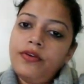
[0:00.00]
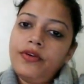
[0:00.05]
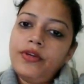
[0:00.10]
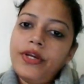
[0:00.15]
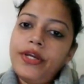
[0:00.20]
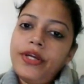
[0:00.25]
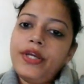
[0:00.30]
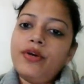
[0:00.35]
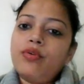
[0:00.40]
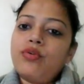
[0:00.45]

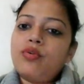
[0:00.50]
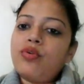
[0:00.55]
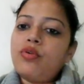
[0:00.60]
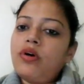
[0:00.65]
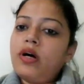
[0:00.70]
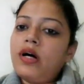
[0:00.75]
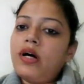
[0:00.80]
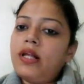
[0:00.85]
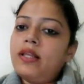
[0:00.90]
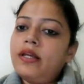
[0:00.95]
did you
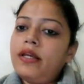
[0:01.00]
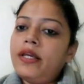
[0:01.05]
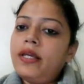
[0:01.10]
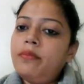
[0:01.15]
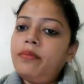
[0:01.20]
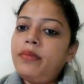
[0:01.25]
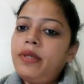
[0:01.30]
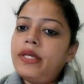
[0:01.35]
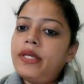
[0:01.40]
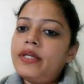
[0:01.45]
call
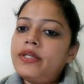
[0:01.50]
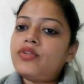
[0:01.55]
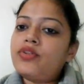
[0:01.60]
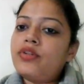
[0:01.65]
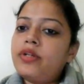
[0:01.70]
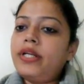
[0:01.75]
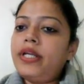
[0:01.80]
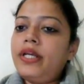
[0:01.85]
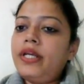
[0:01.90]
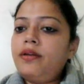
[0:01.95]
him
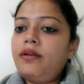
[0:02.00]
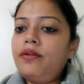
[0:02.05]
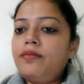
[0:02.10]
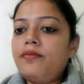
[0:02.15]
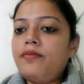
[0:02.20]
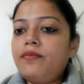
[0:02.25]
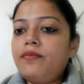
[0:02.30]
yesterday?